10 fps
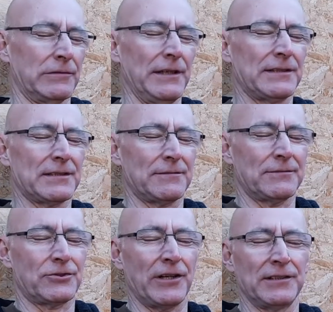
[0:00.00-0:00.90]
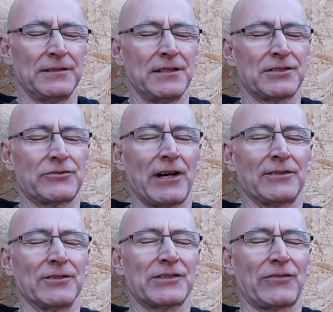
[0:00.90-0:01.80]
it, trying to distract
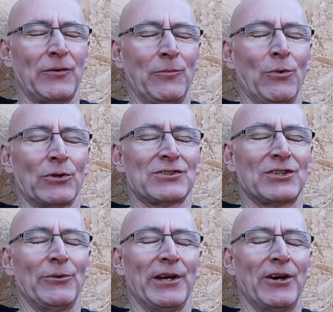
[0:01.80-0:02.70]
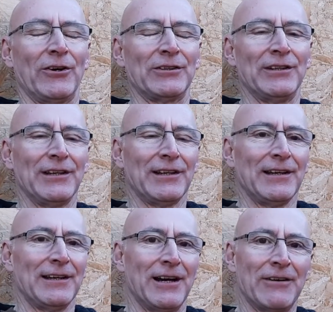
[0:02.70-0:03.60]
us from what's going on
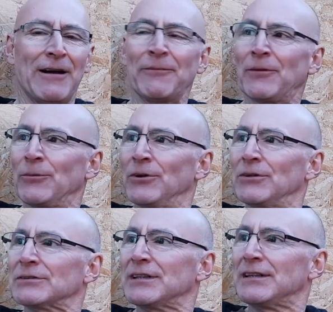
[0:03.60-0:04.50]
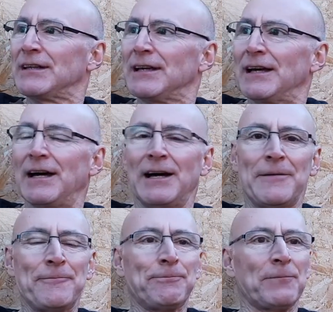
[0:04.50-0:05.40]
around the world.
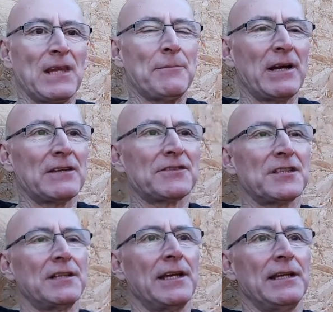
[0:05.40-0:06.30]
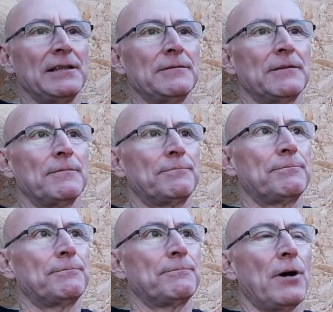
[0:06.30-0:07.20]
You might have seen a
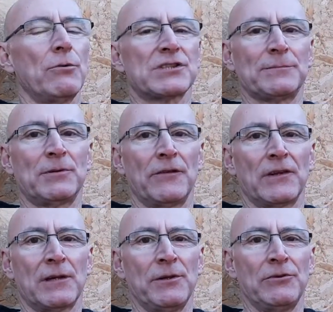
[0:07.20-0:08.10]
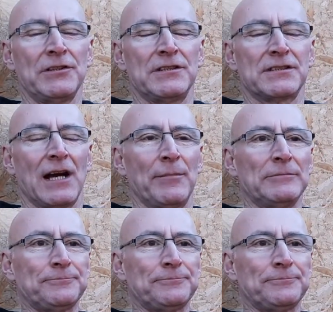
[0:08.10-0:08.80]
post I put in the community tab